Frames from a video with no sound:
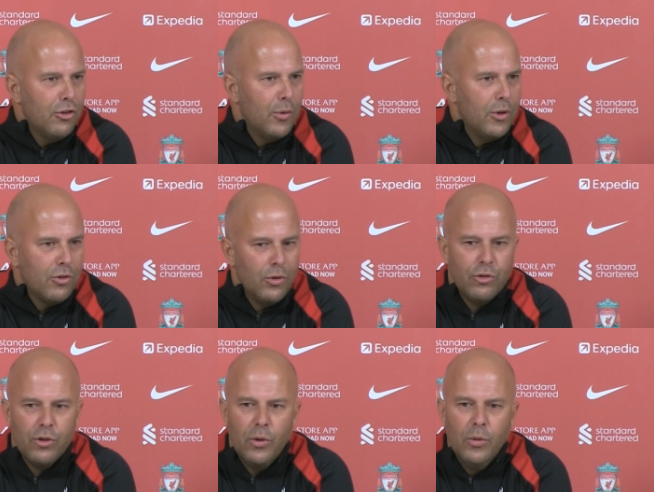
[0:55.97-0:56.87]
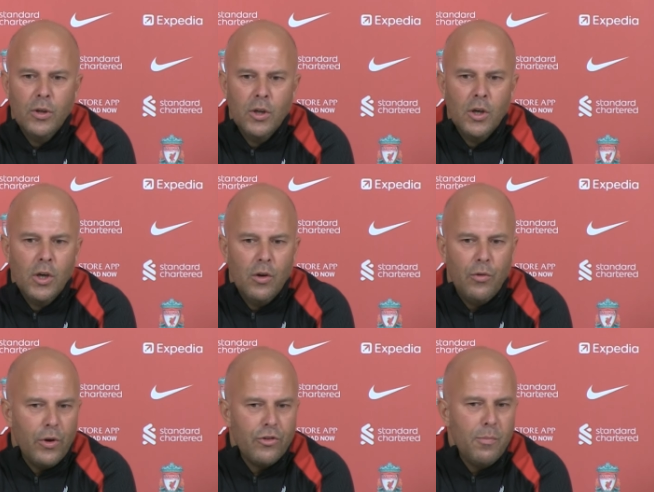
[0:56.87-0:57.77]
So it's also
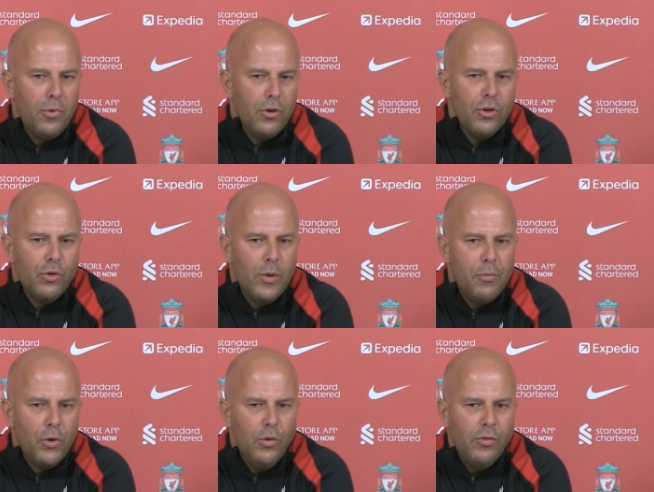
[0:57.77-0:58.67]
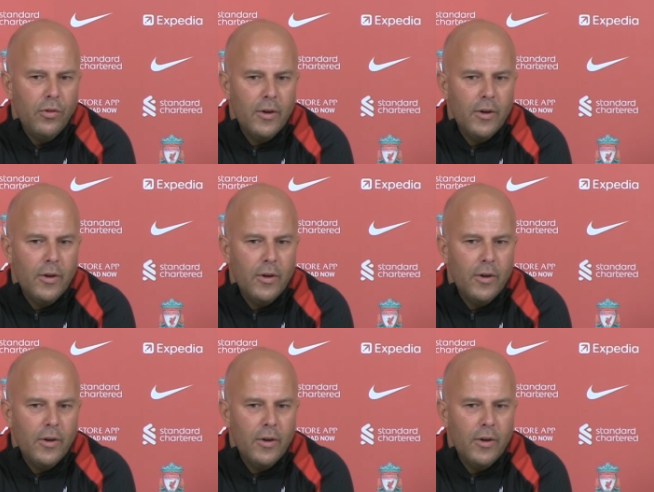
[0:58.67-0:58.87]
for us important to improve.